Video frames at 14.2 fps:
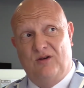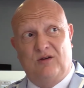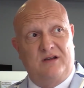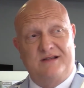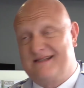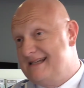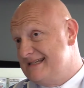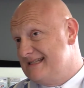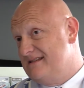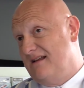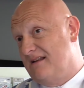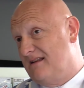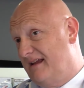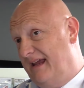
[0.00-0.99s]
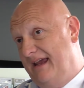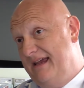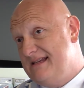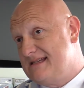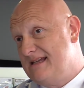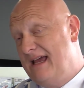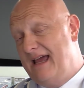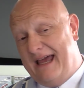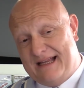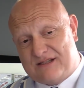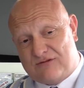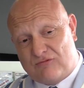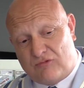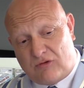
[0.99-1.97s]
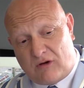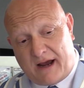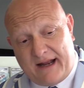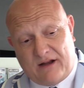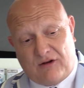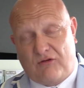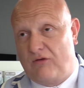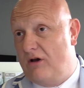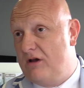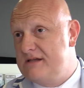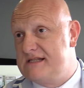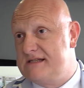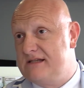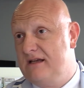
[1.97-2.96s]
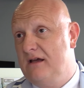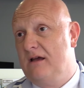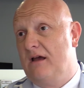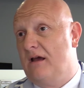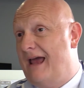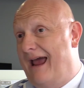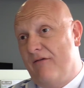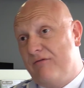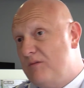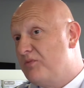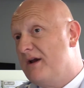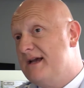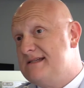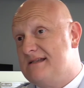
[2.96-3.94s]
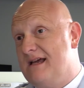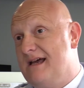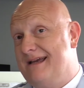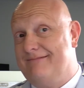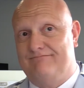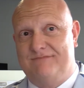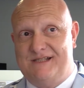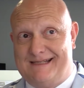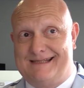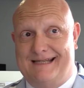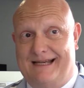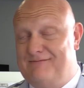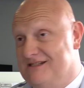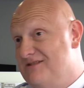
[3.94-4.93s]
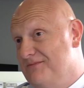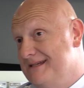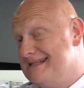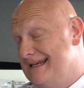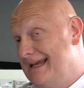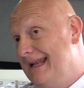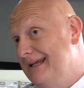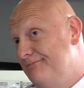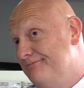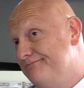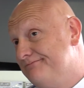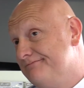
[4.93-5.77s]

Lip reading: because that's not the case. It's right across. Every price tag just seems to be selling.